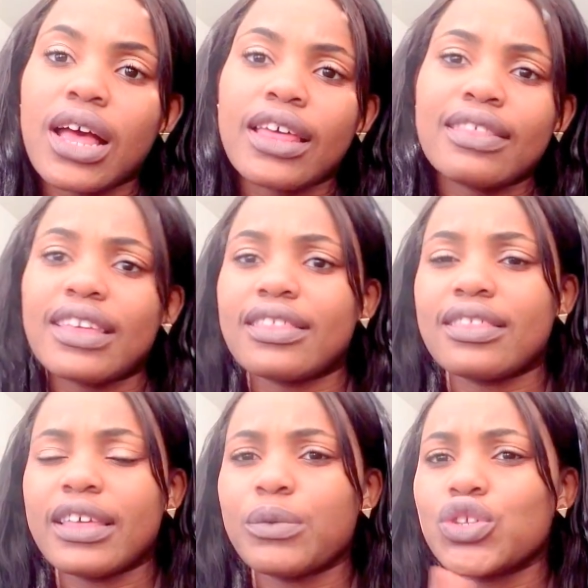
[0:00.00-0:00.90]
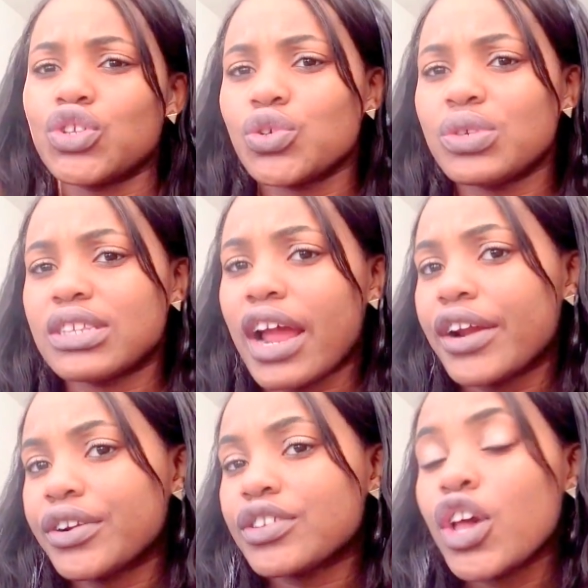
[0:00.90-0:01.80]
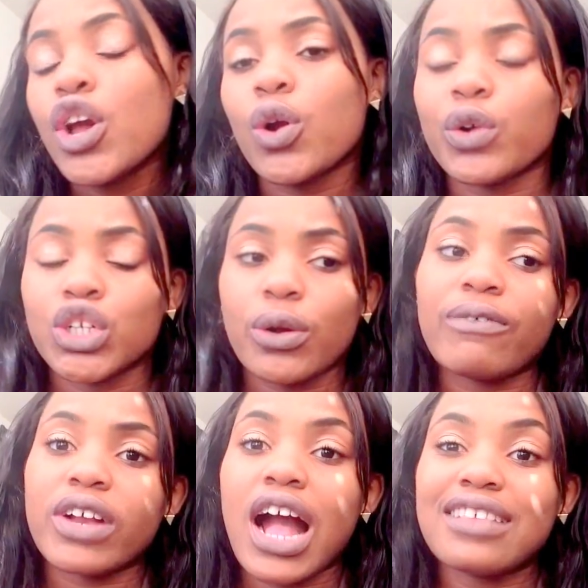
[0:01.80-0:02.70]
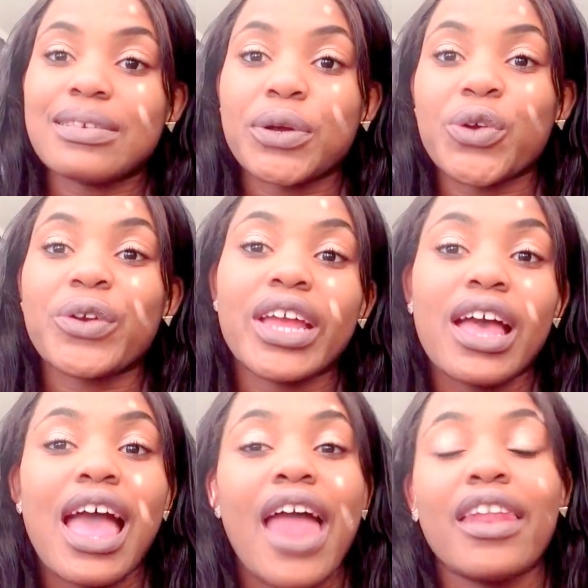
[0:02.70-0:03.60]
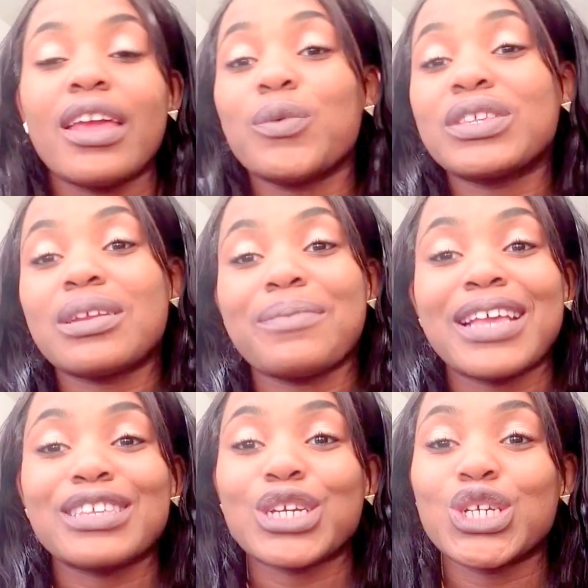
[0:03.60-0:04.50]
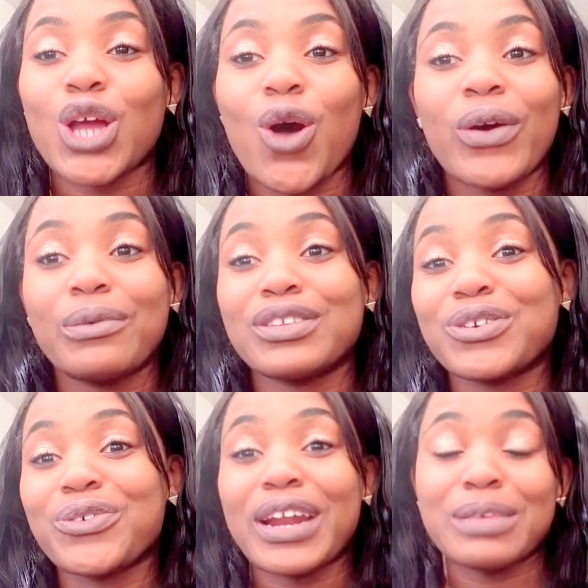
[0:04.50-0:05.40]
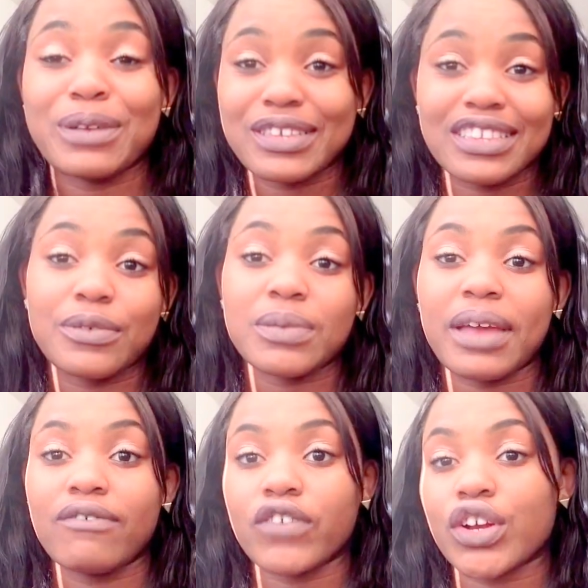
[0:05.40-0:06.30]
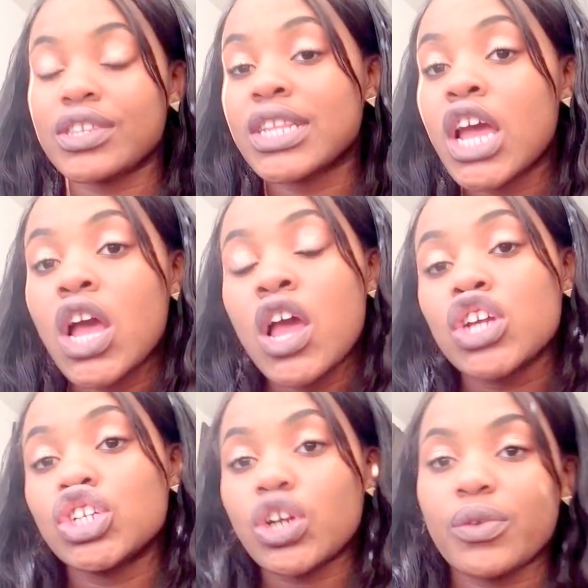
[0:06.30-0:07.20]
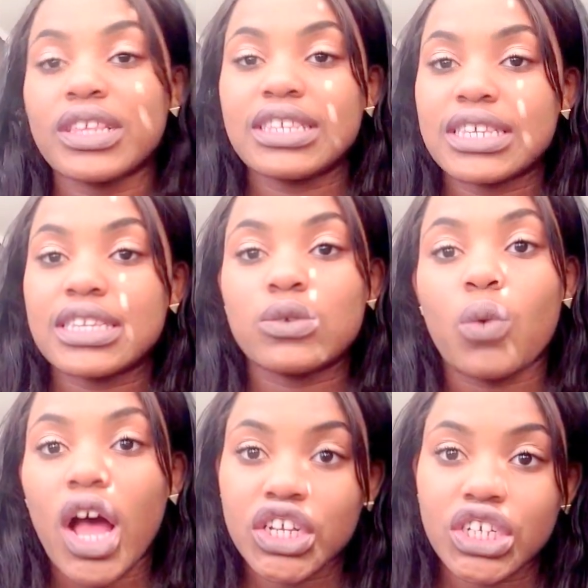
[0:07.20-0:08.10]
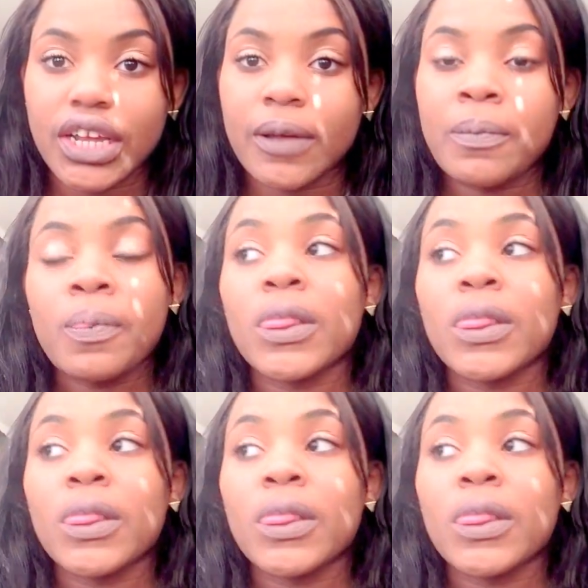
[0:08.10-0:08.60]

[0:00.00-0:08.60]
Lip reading: I think it was 2 designers who were showing for Concept Korea, and it was an amazing show, and it was a great experience because it was my first show this season watching.